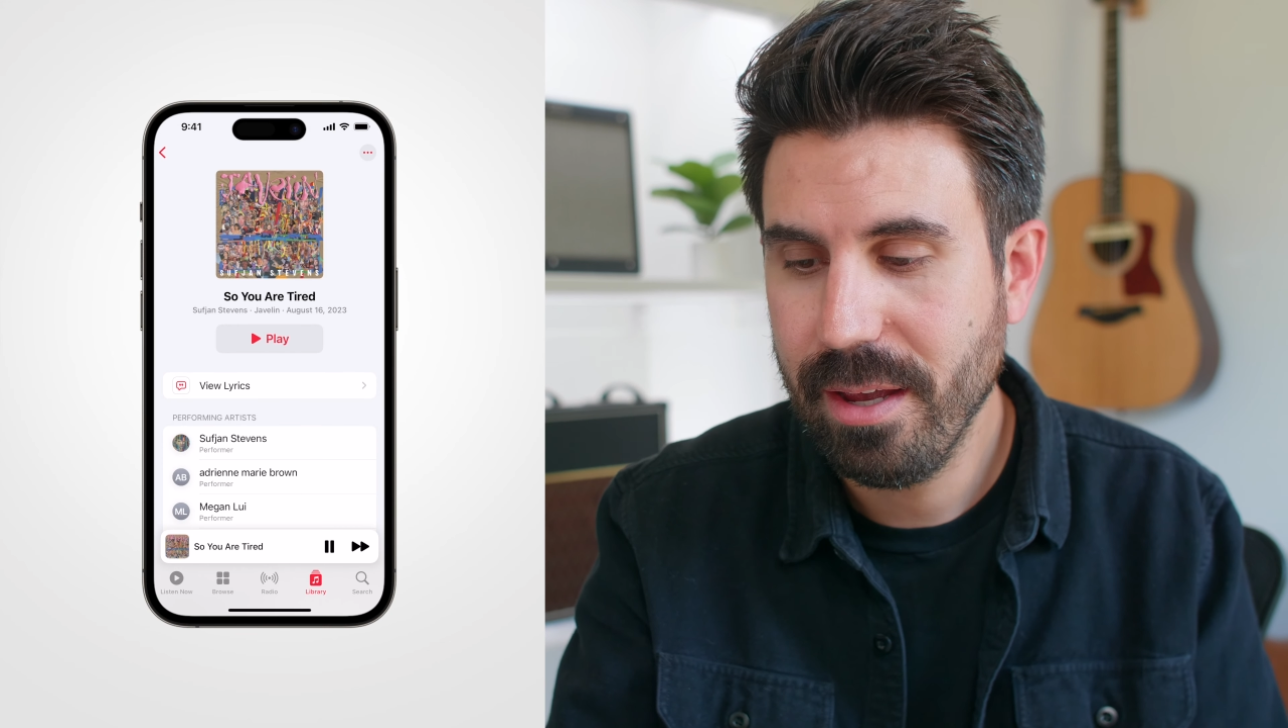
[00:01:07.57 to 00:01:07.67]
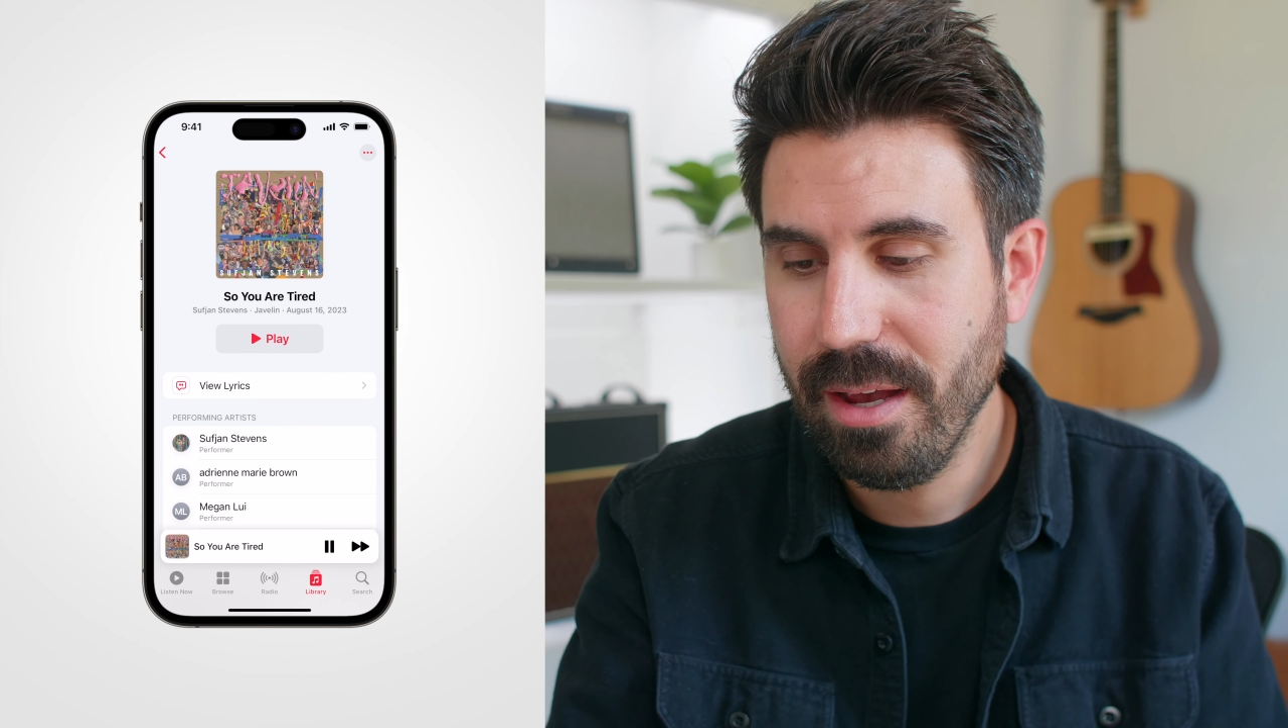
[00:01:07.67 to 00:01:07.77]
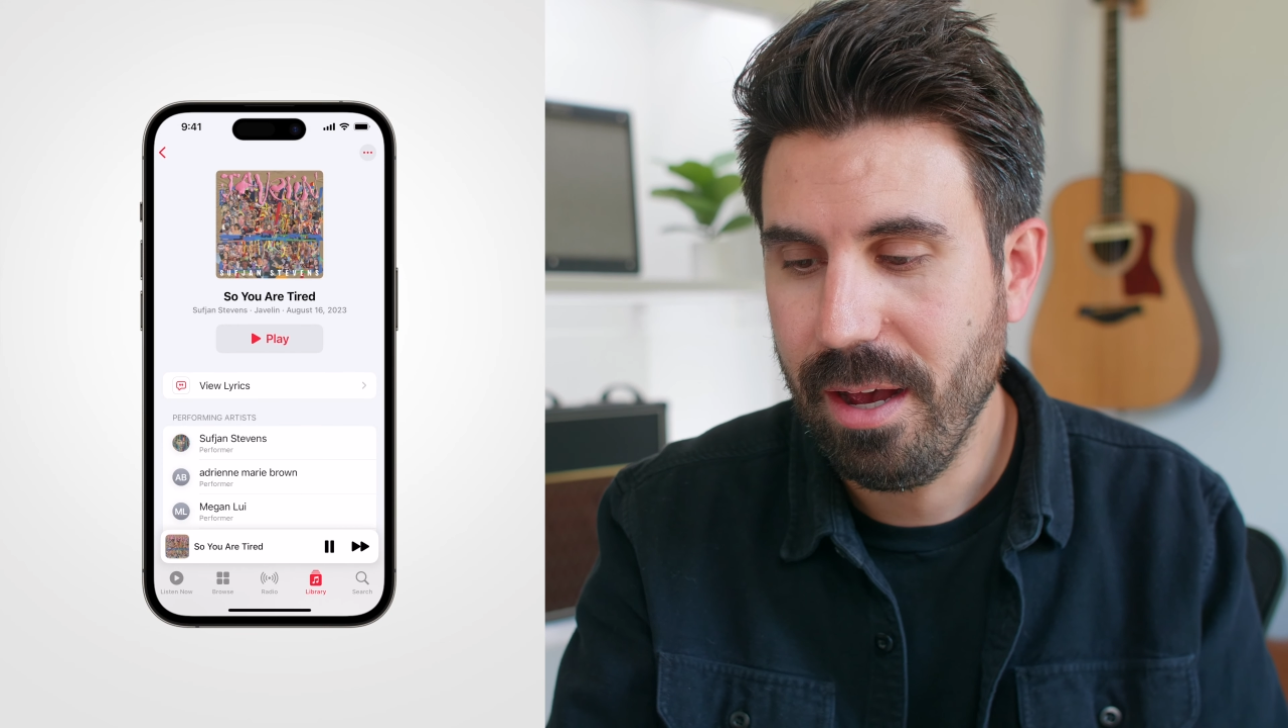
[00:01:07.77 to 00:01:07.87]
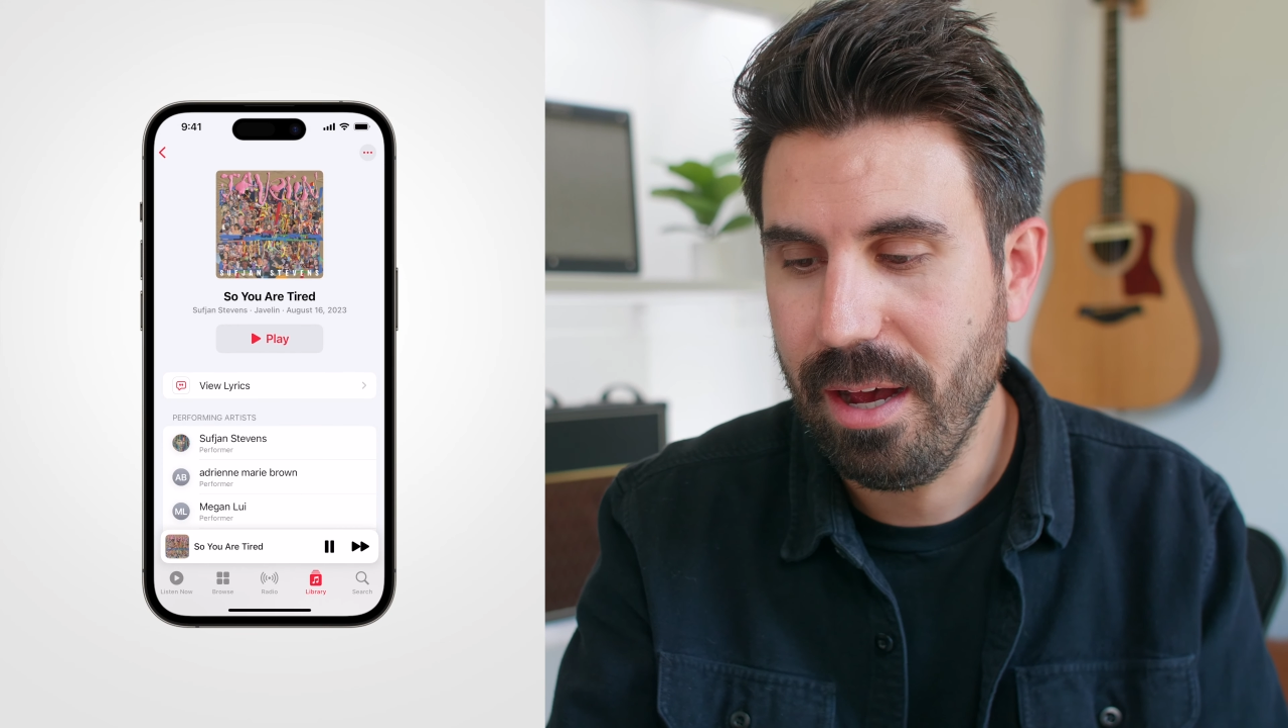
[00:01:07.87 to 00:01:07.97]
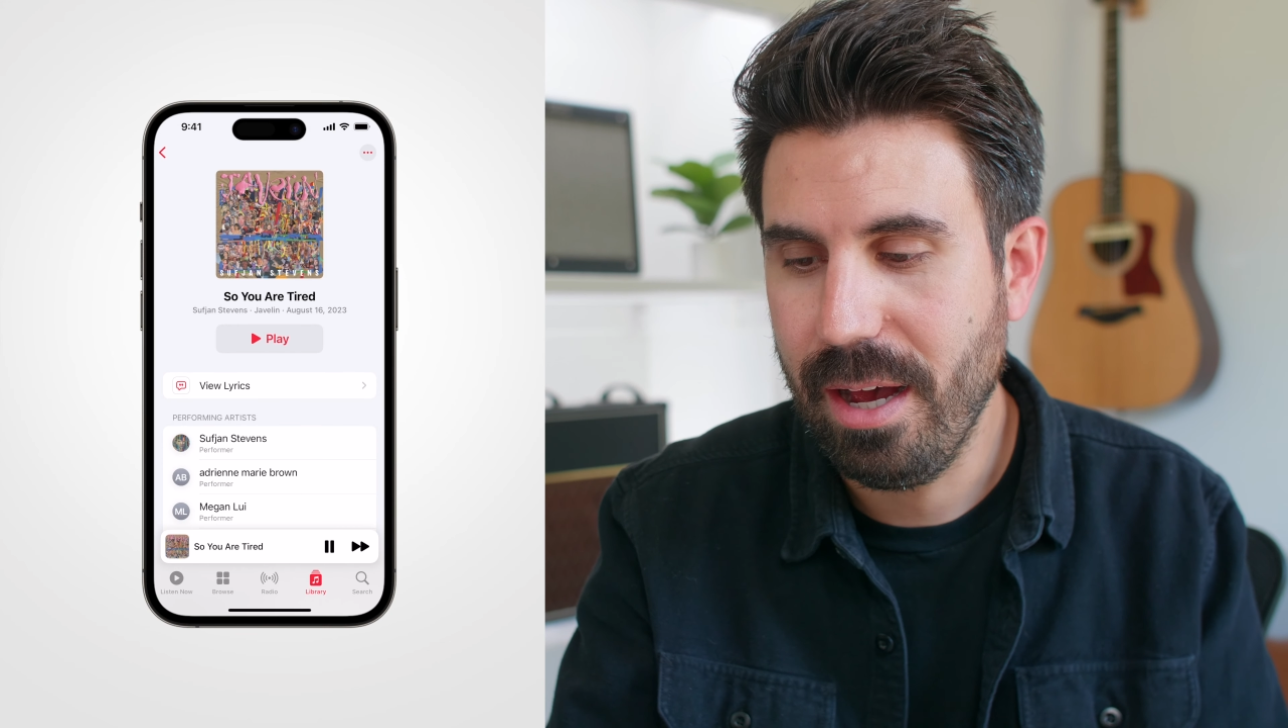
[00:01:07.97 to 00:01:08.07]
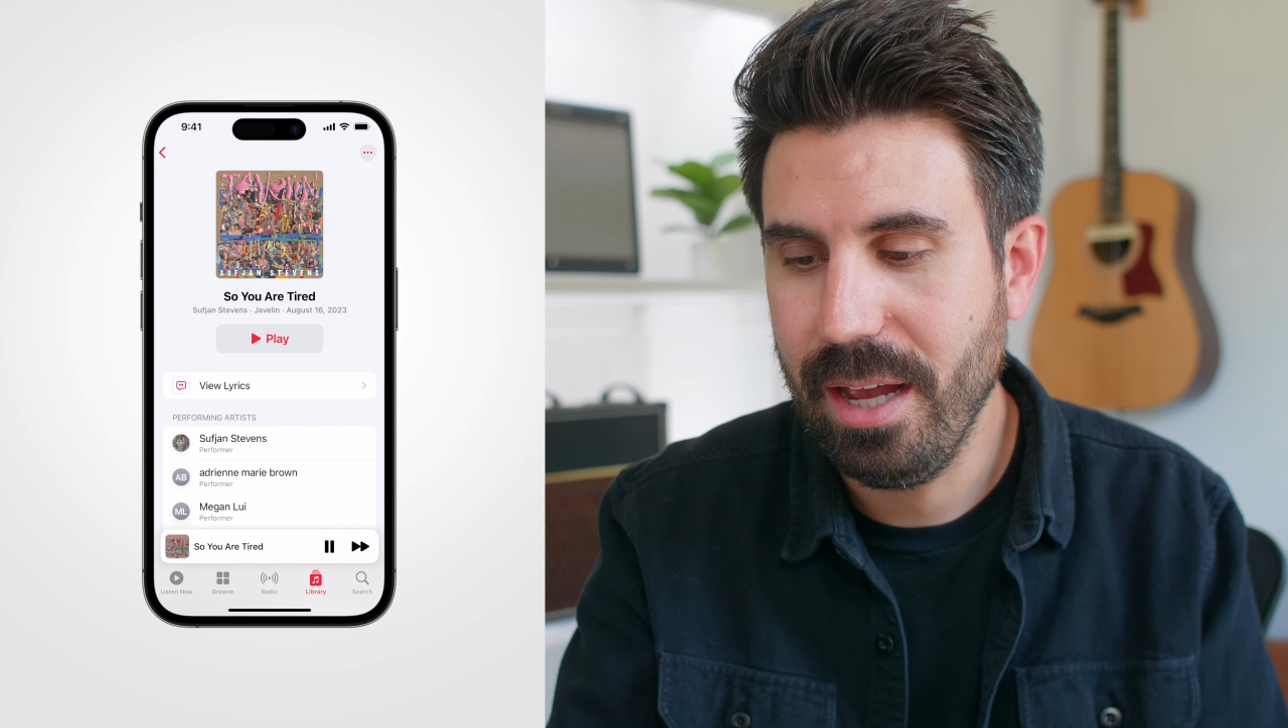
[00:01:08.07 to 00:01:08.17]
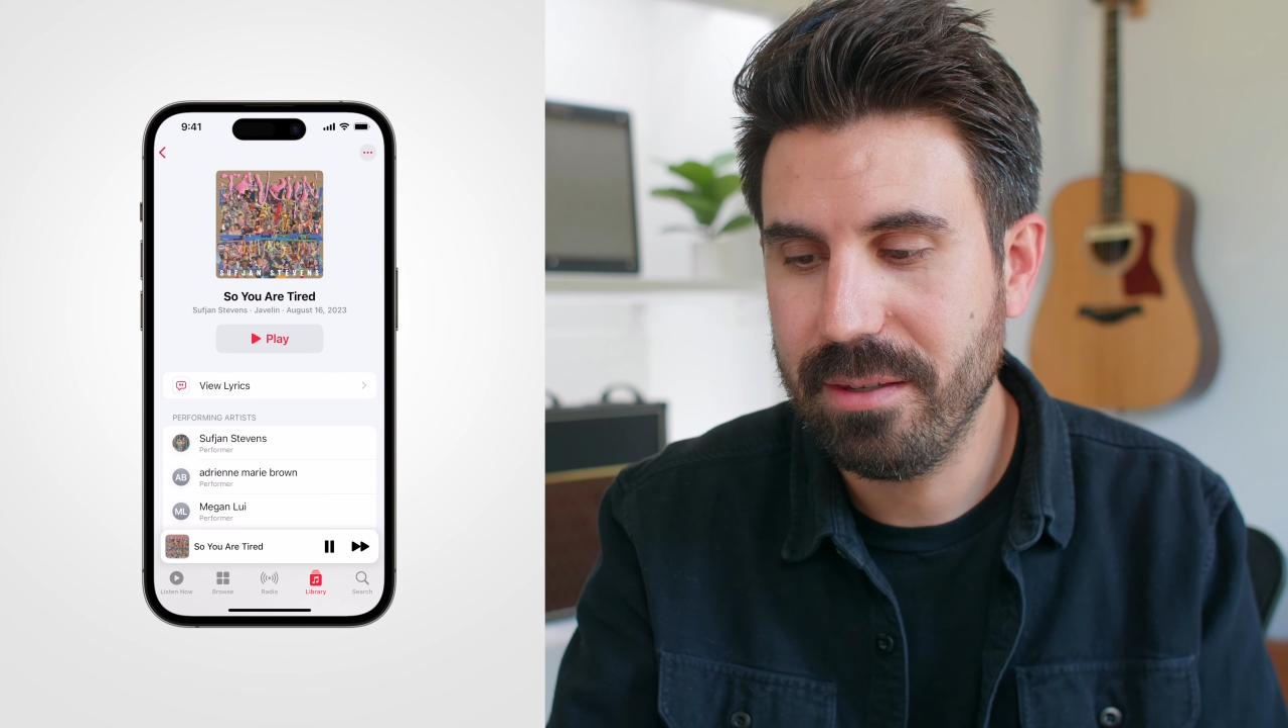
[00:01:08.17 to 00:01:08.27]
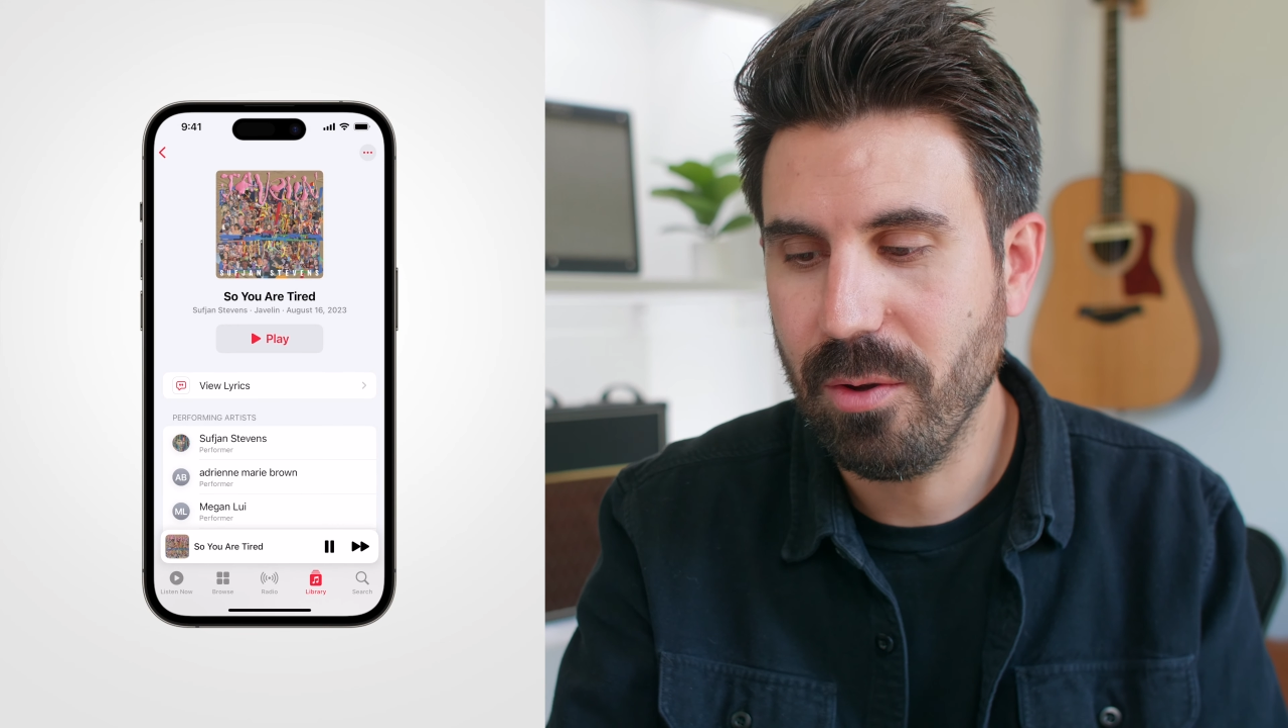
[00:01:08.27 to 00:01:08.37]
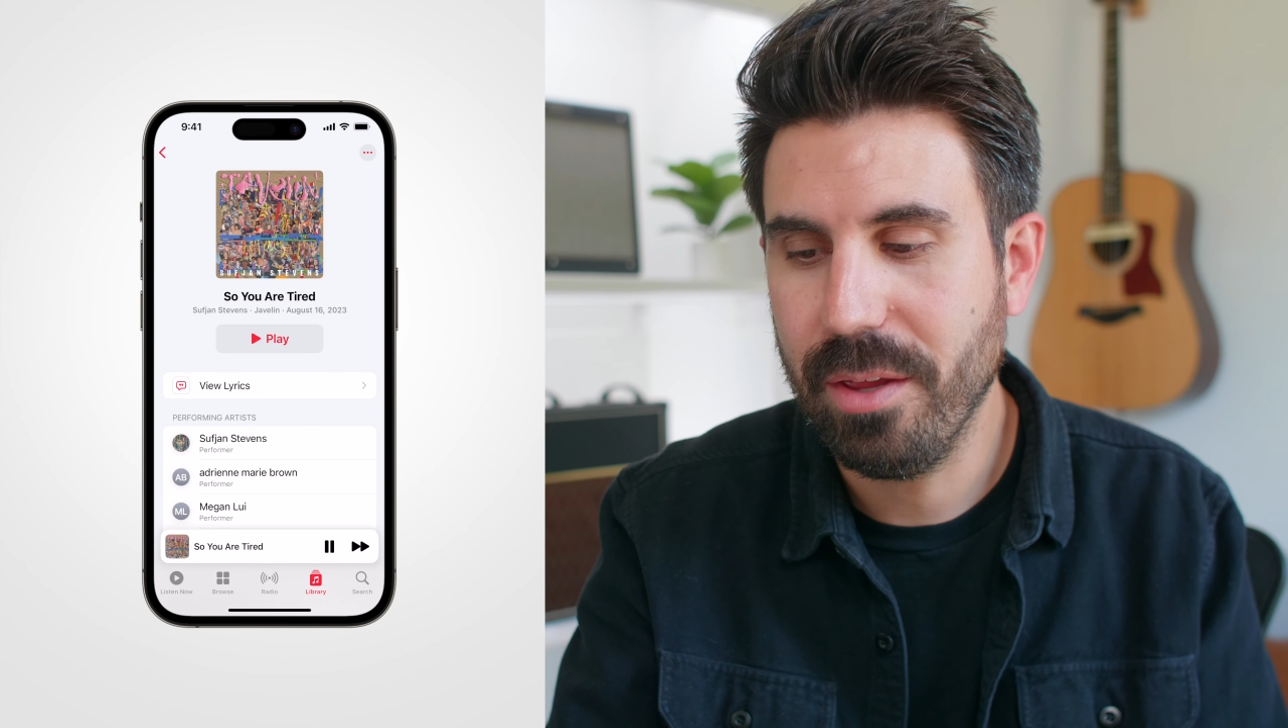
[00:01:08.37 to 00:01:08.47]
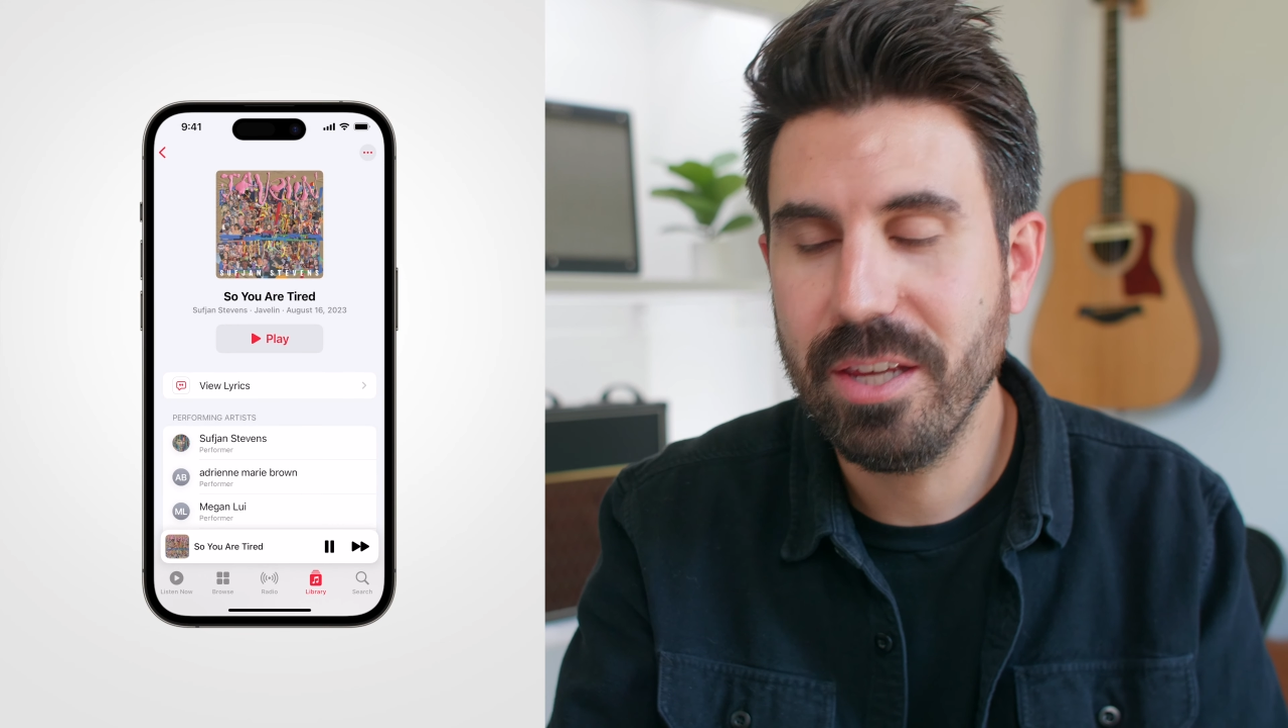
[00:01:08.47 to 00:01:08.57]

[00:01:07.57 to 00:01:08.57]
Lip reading: And so on